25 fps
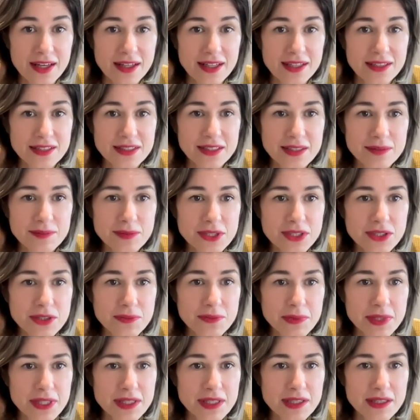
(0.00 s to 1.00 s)
It seems to
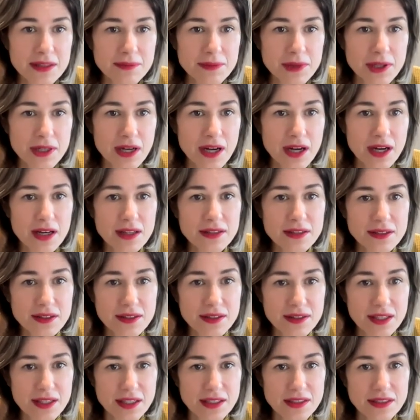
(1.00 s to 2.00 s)
me that among other
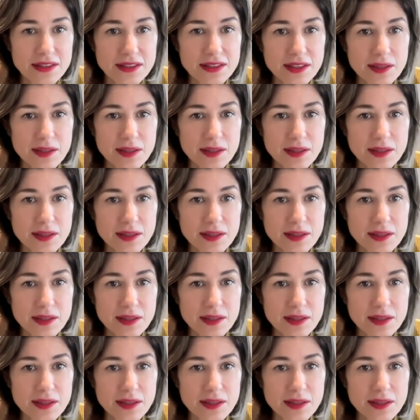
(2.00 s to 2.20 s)
things,